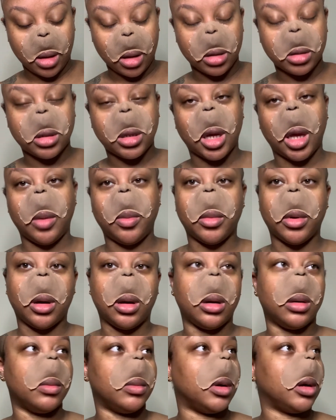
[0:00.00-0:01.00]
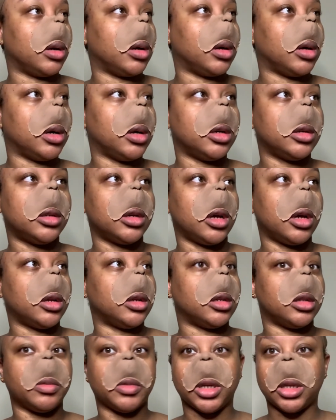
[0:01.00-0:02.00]
Tape. Oh my gosh, I'm
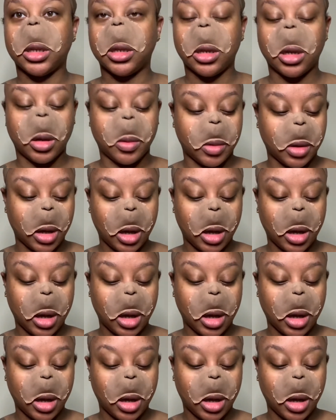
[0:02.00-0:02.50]
just messing up.